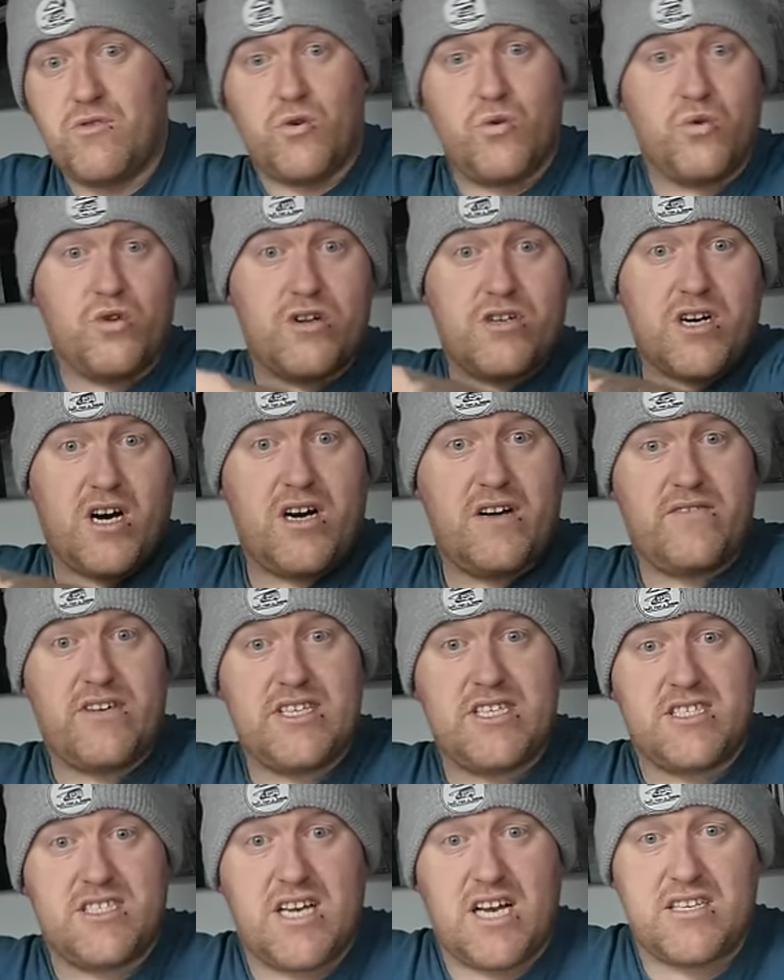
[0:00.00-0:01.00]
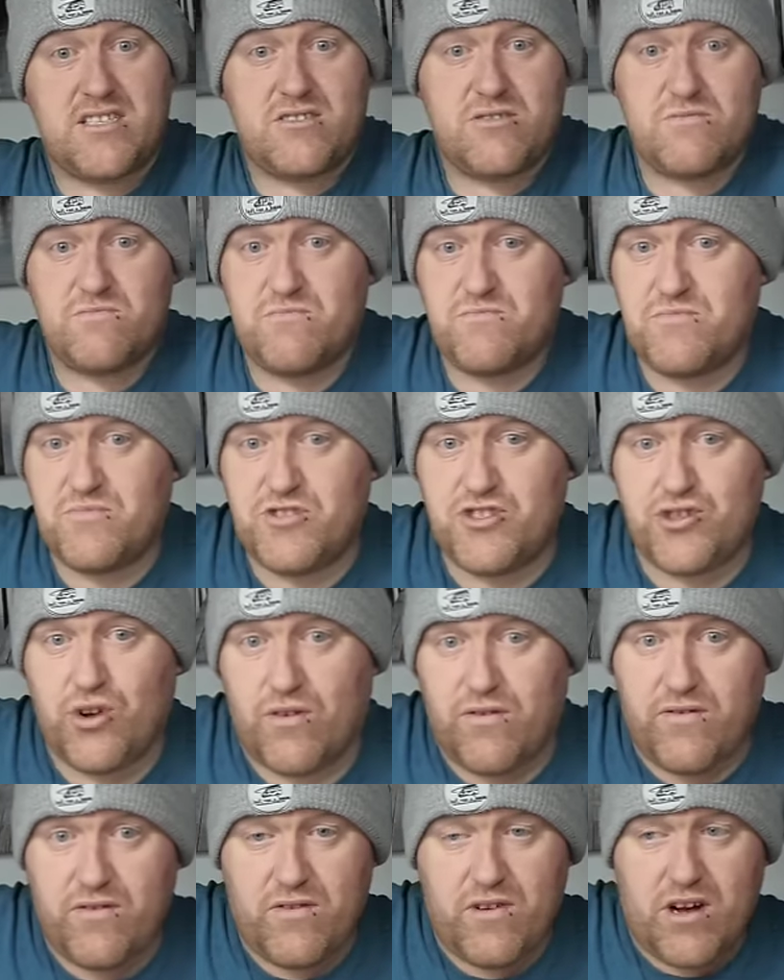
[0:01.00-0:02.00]
all the driving setup
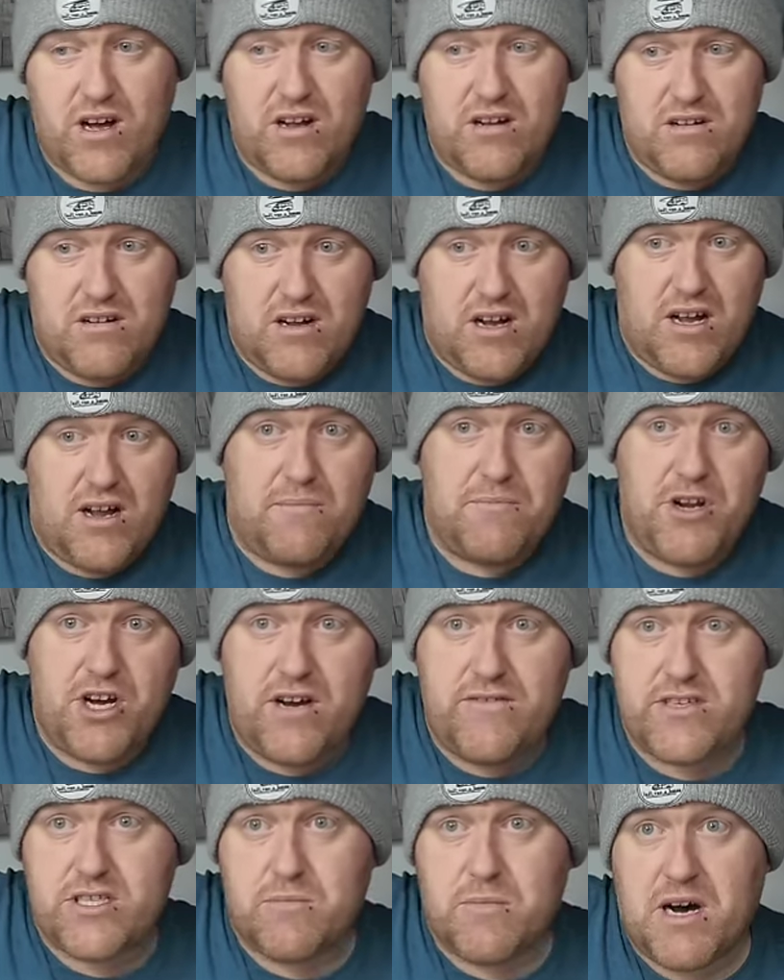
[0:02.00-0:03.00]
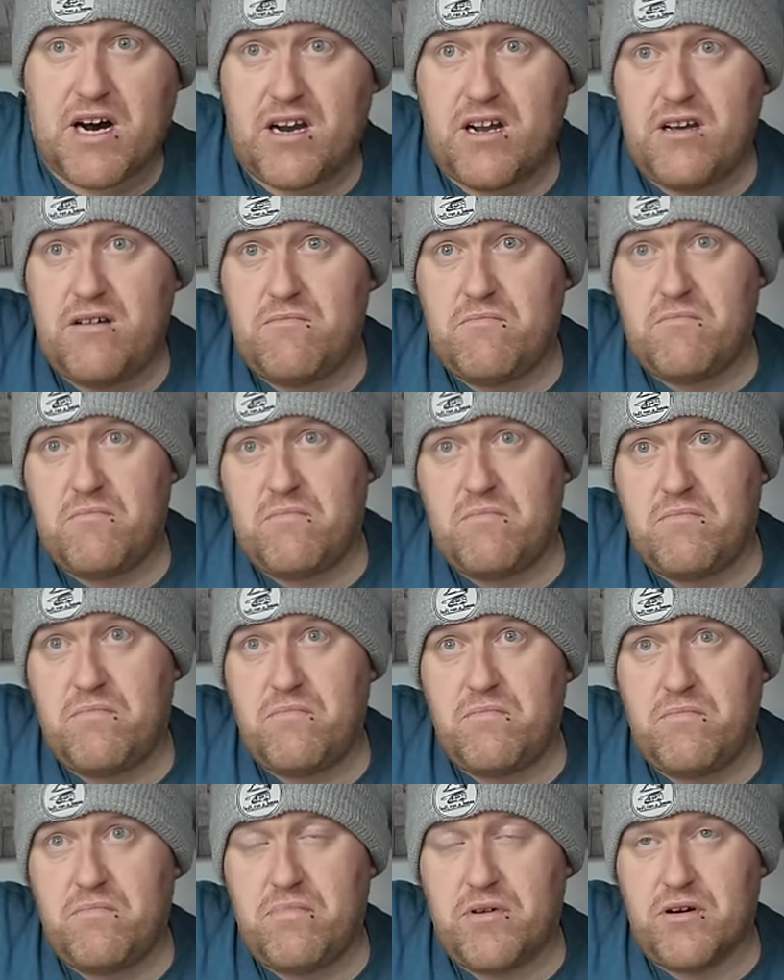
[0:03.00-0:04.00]
stuff. I'm nervous about it,
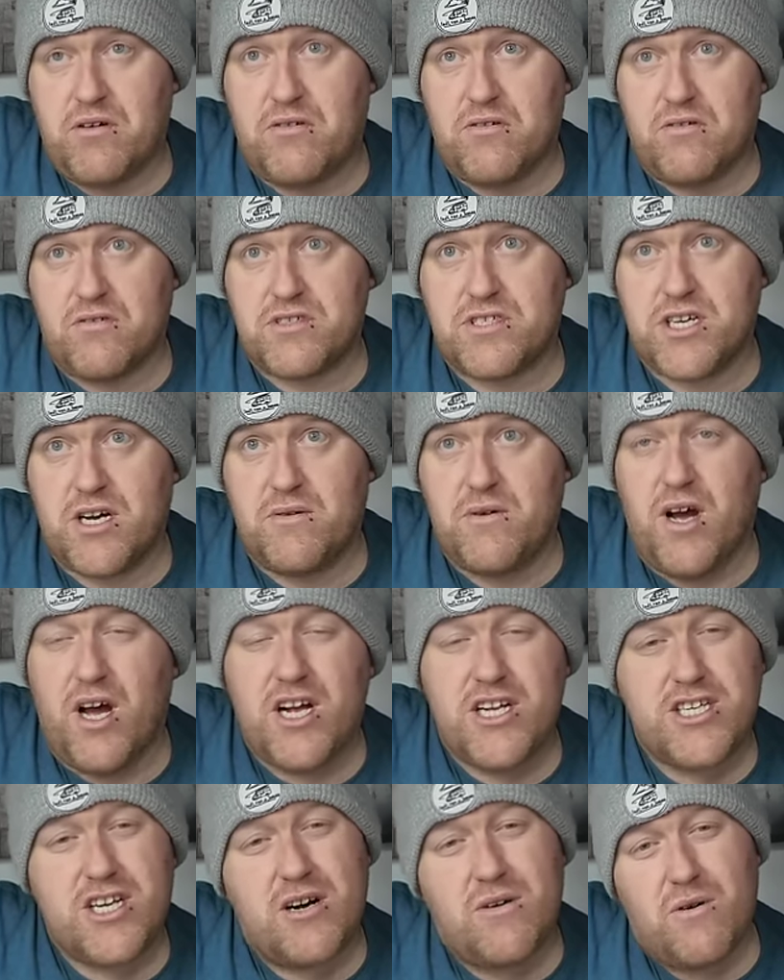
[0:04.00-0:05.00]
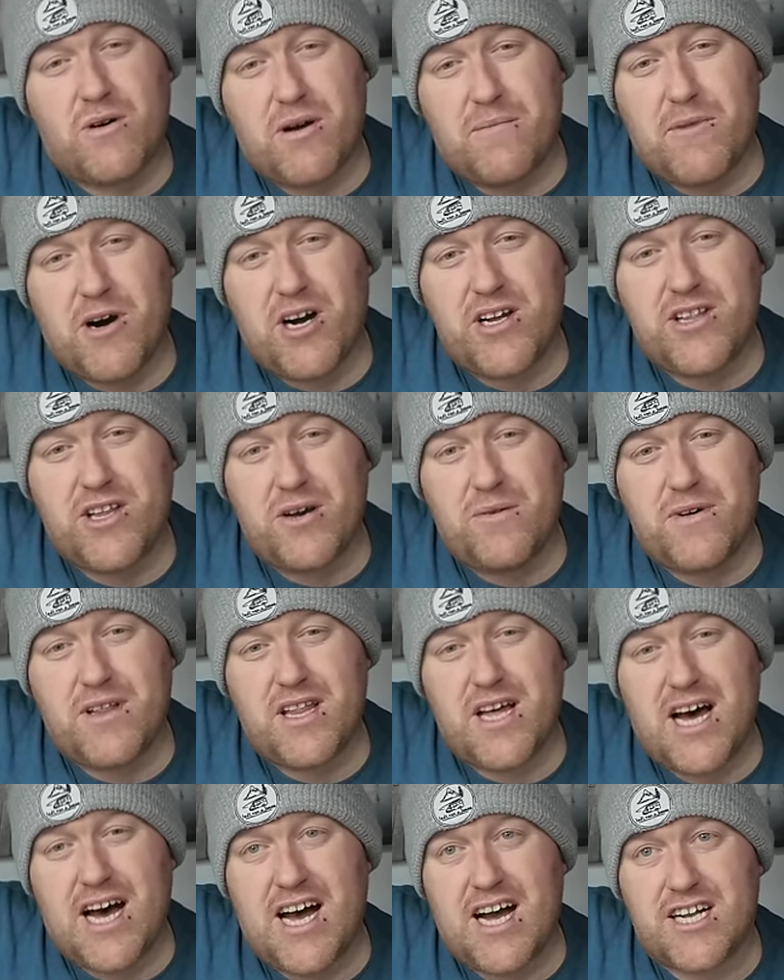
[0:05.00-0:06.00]
but also, do you know what I might do
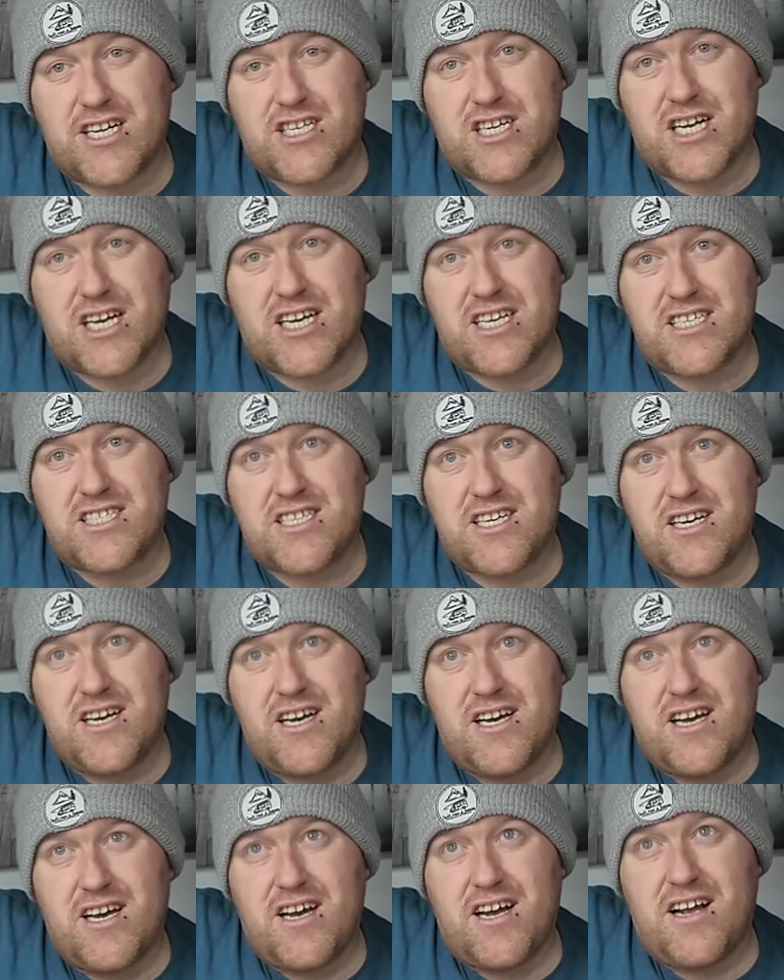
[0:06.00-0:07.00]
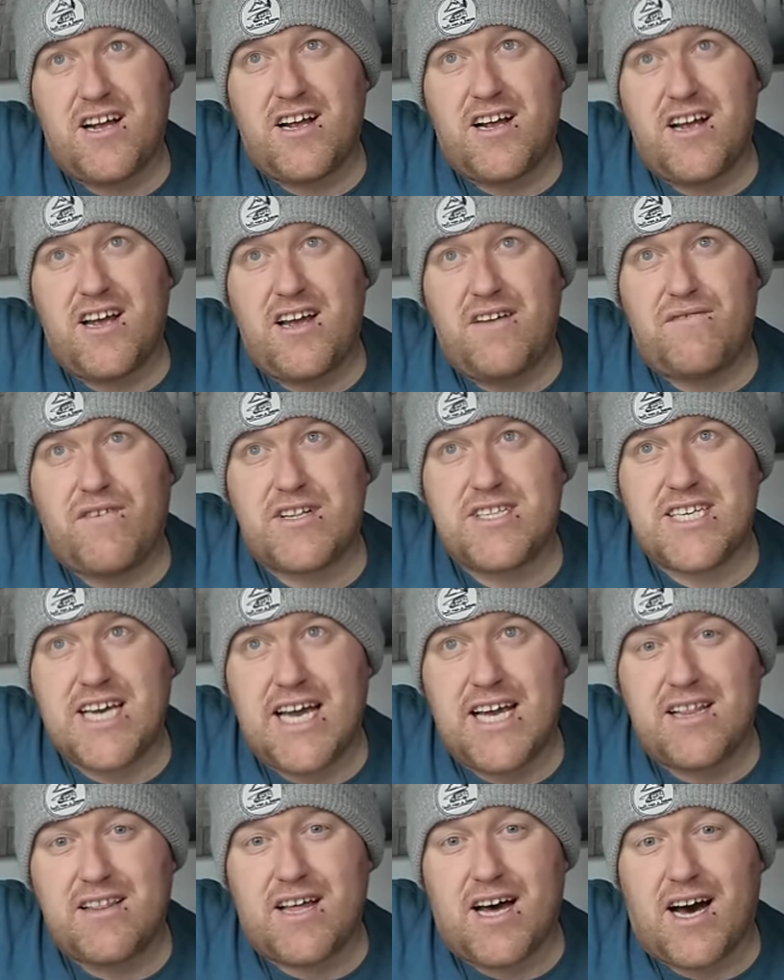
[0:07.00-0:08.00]
with that actually is if I
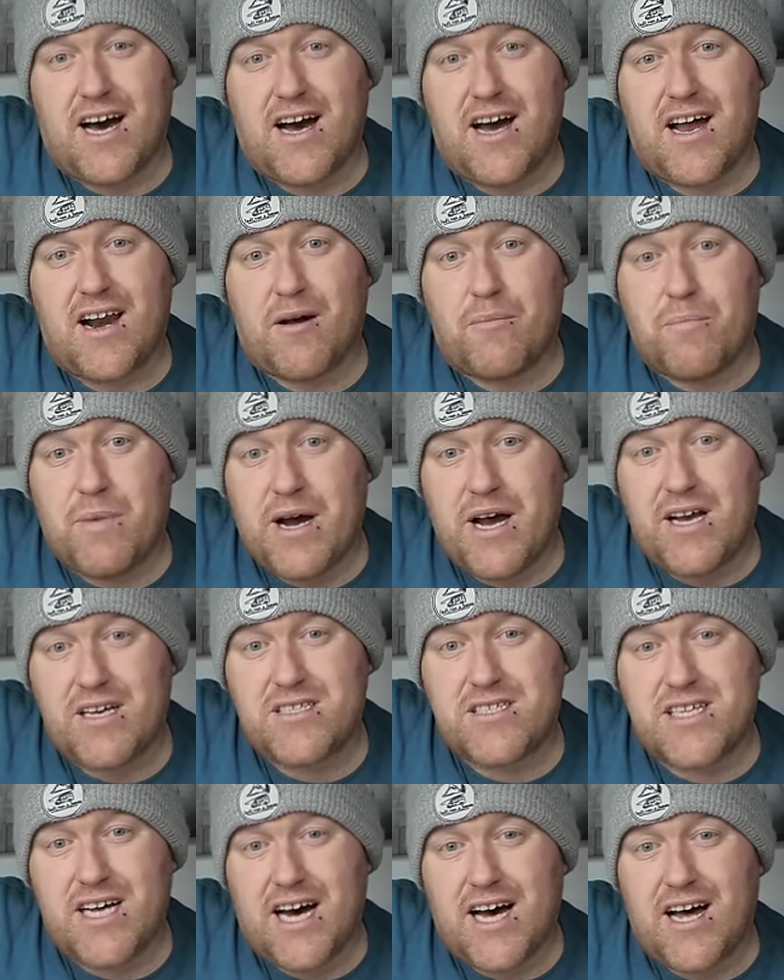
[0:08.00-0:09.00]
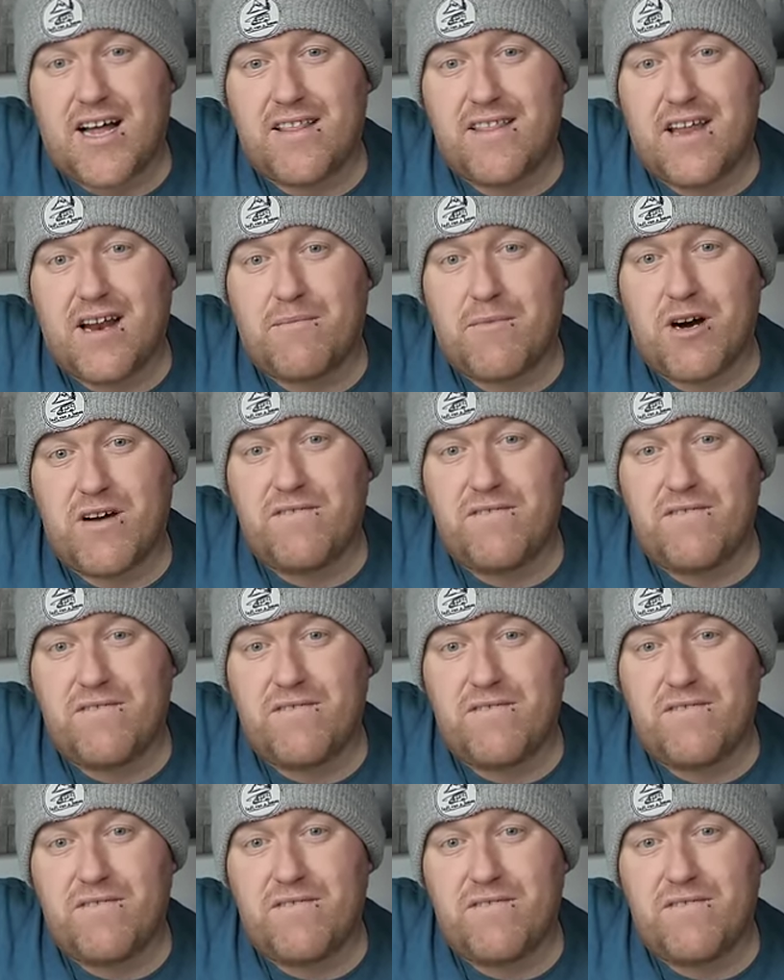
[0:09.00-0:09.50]
take that and I pass that, then I